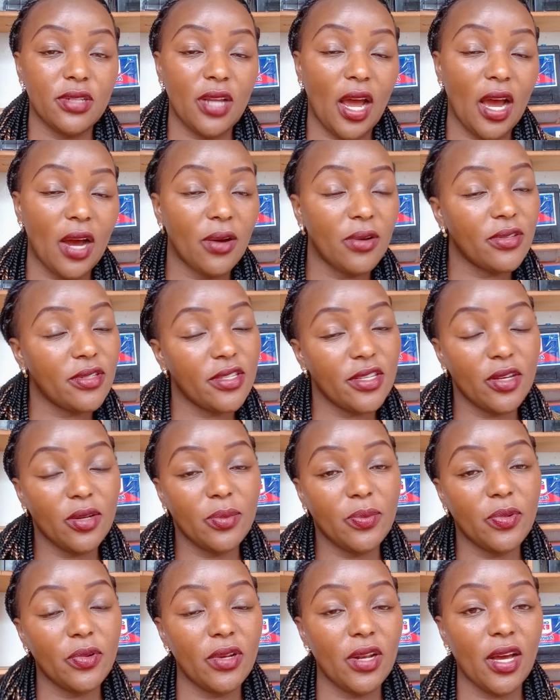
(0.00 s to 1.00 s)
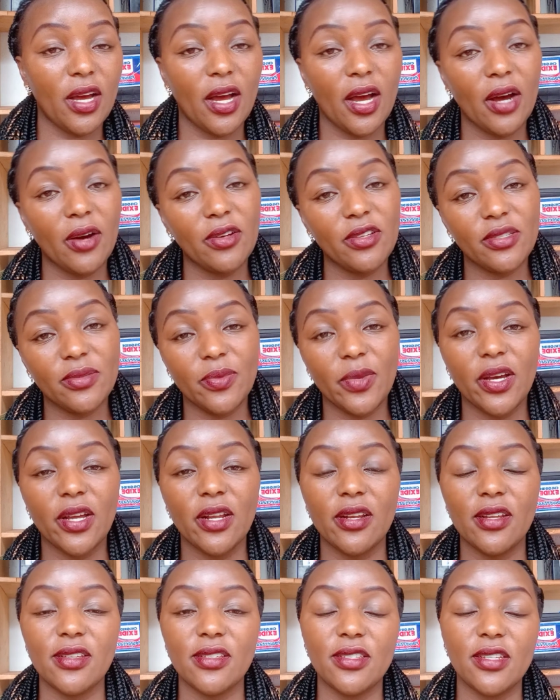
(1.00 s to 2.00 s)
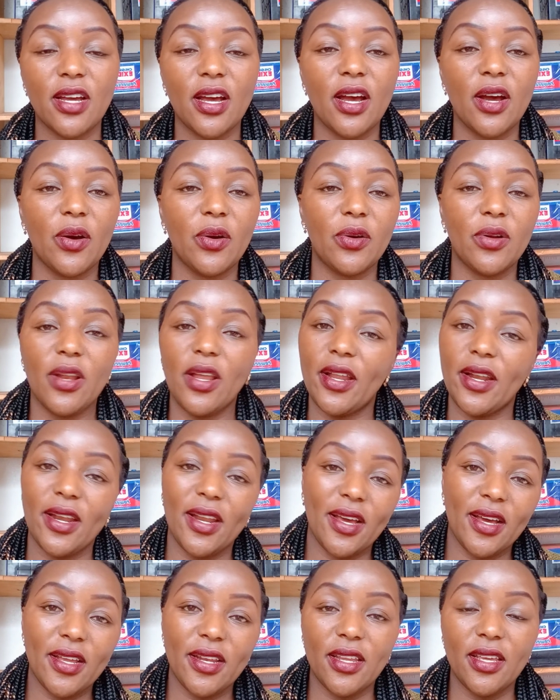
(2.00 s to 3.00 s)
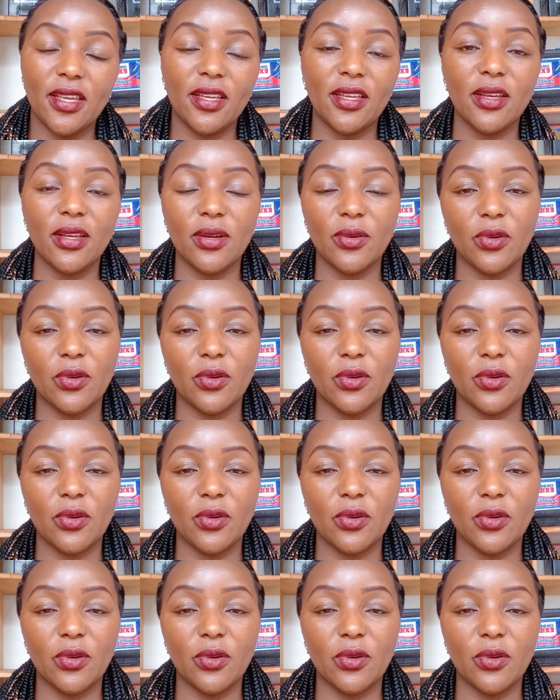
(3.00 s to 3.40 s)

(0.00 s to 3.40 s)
house help or a house manager or a nanny,